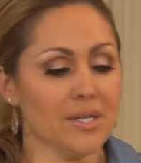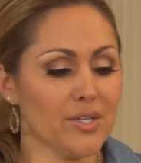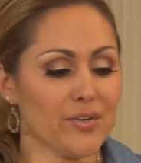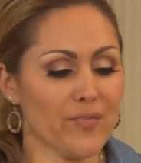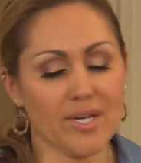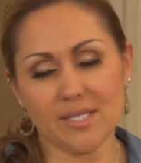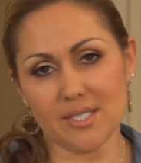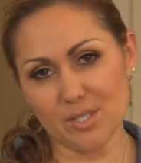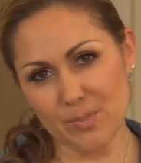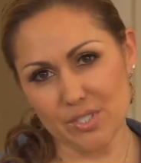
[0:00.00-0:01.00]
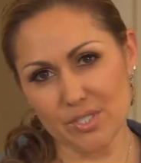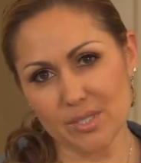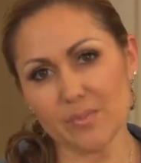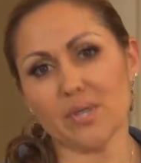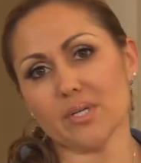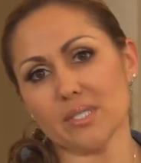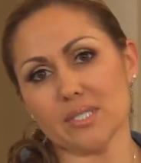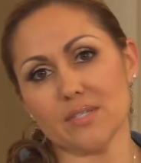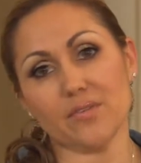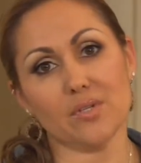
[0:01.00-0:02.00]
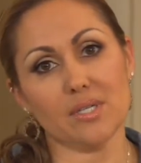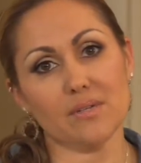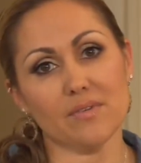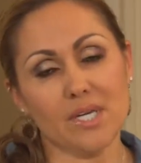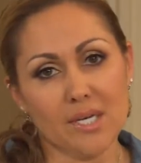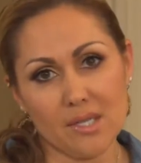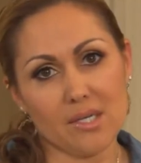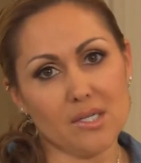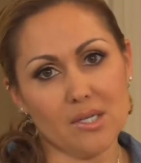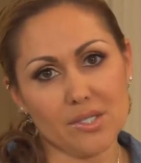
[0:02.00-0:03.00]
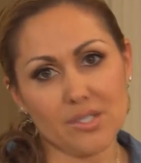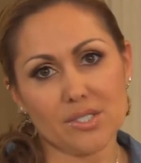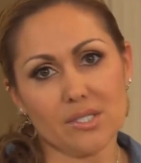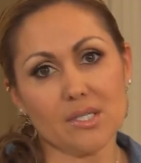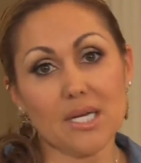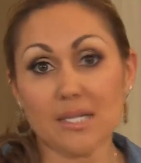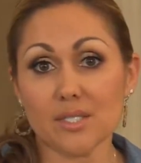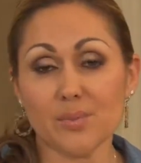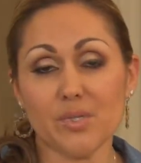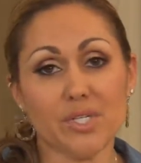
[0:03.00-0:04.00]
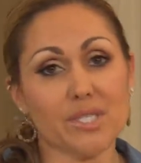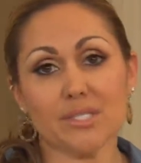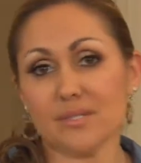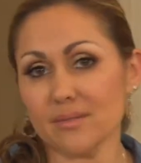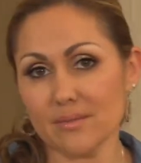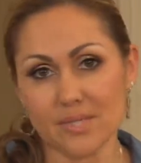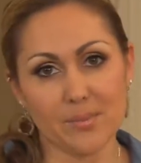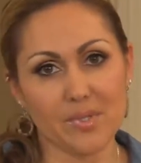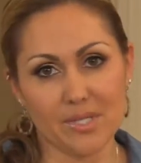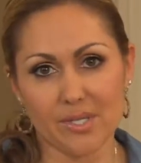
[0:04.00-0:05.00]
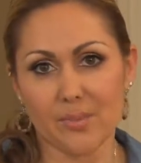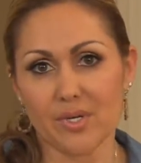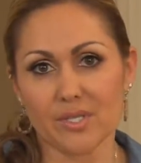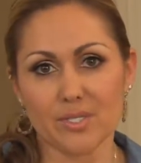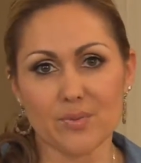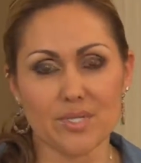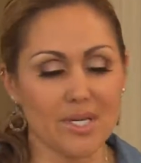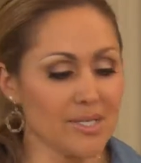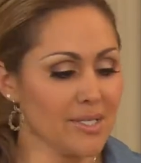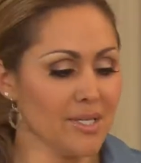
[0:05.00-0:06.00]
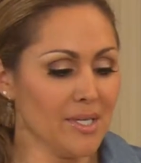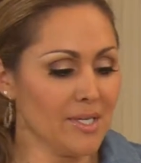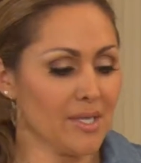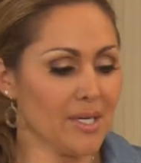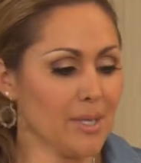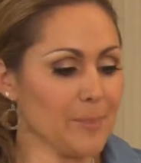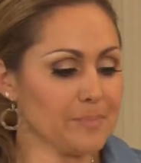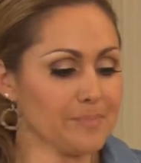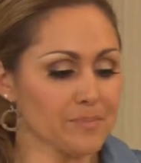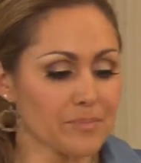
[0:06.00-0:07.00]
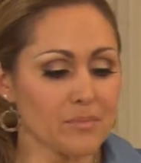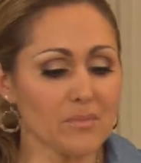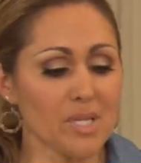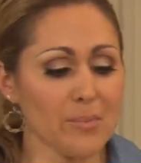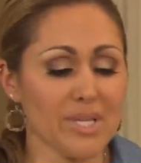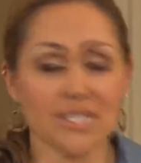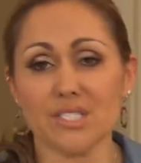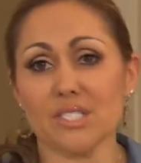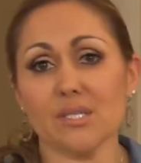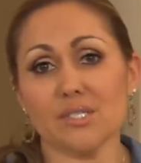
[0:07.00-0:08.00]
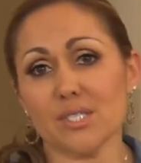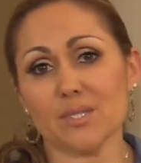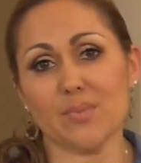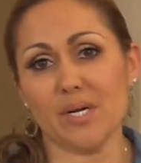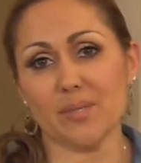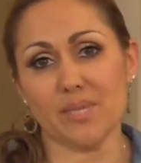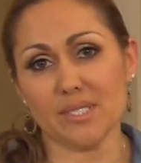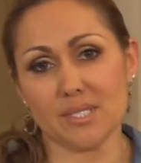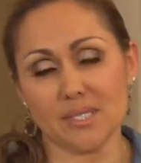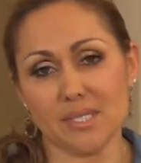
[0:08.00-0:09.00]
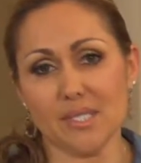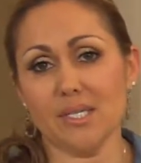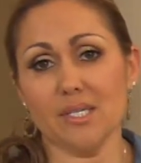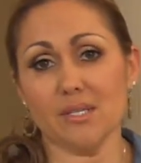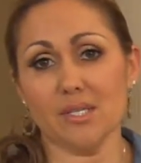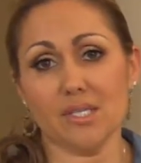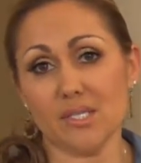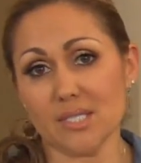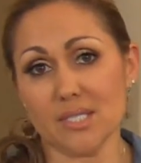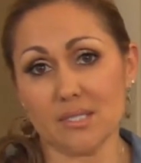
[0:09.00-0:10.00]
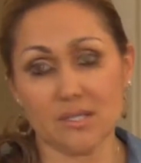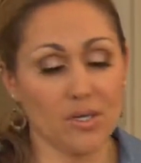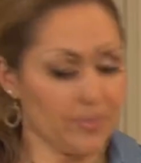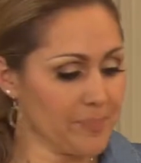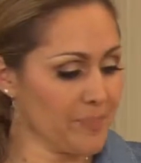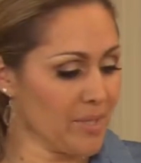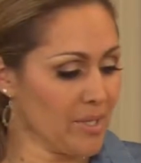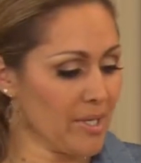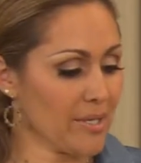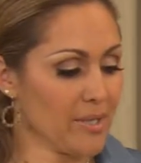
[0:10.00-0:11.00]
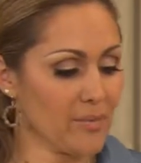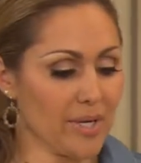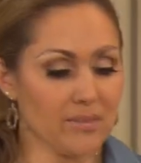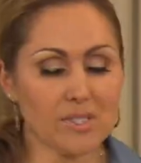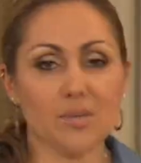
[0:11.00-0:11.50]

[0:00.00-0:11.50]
You can find it in specialty markets. If you live in a large Latin community, typically the markets will sell it. But that's just about basically an all-season salt. And then we have a little